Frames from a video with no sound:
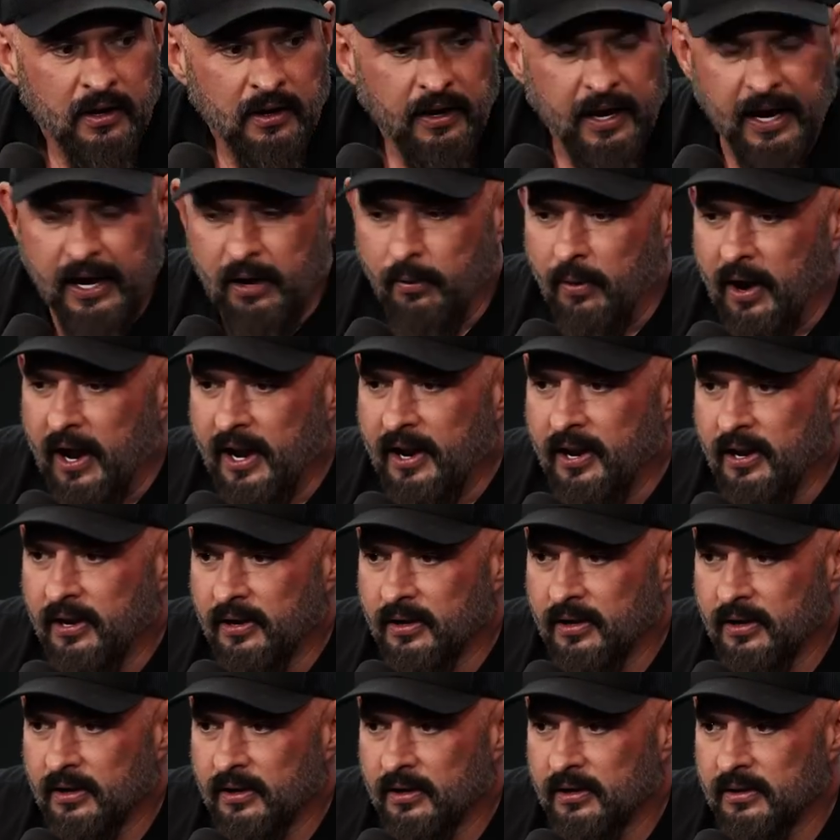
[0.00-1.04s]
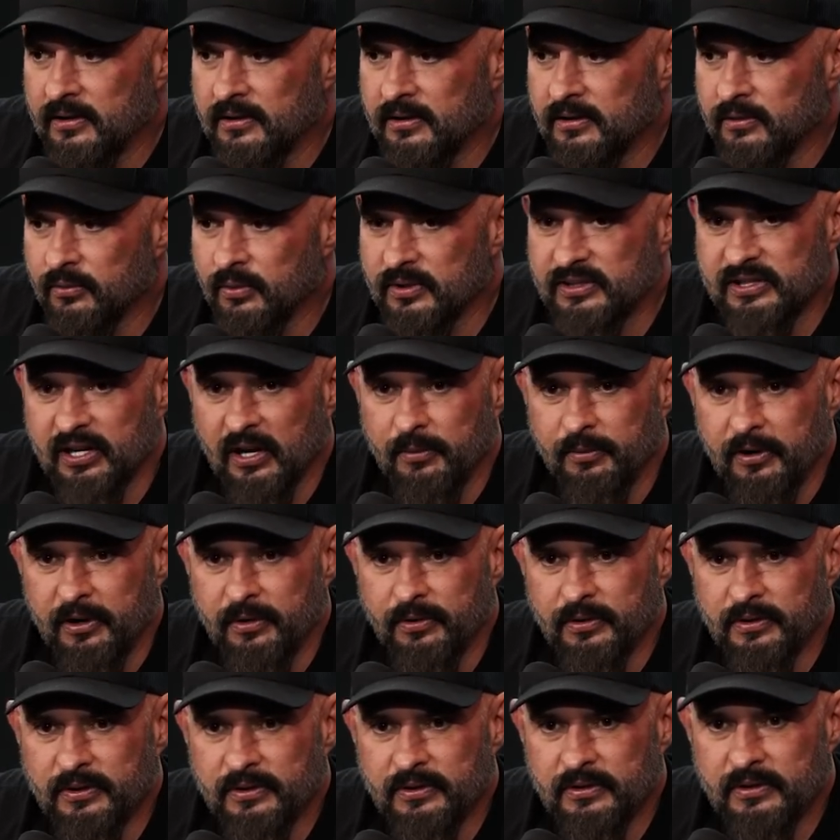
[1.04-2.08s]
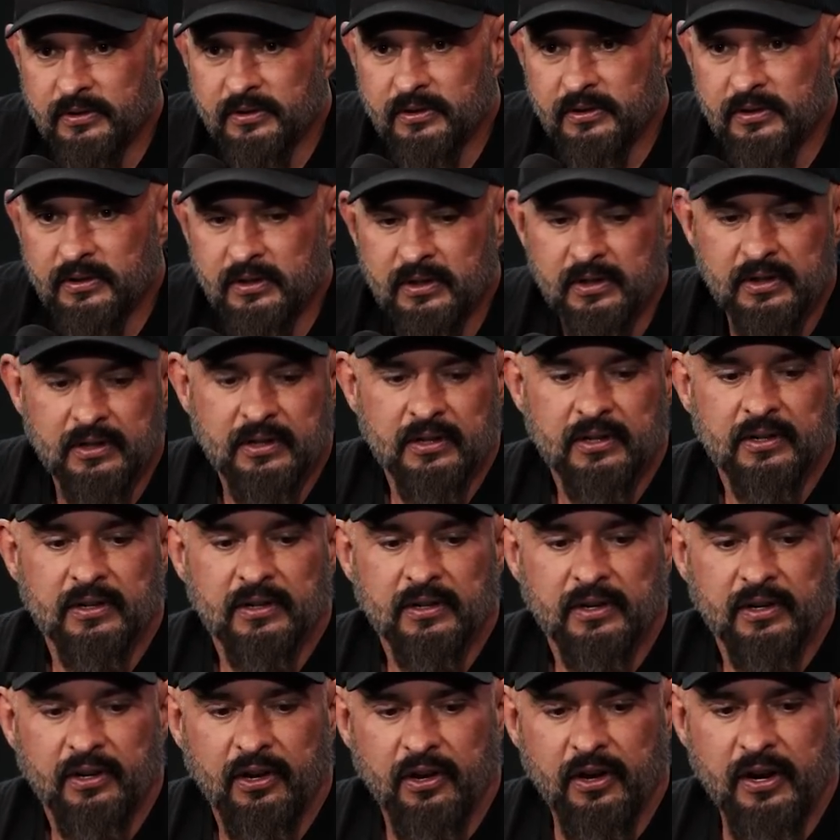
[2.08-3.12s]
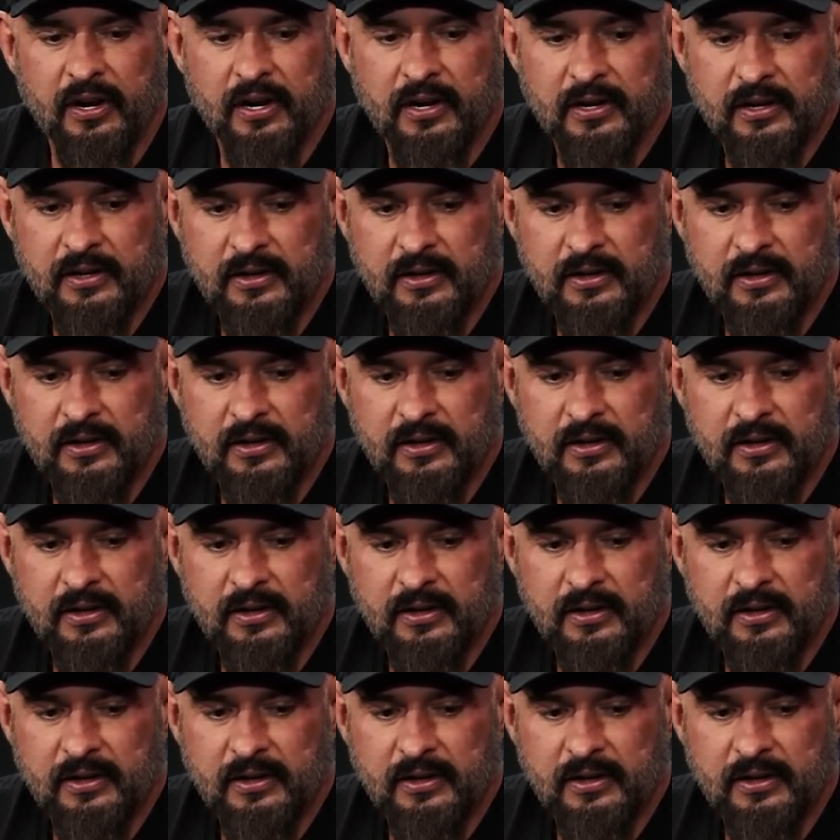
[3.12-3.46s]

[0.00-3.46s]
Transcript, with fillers: anyway, What's up, dude? Hey, how's it going? Good.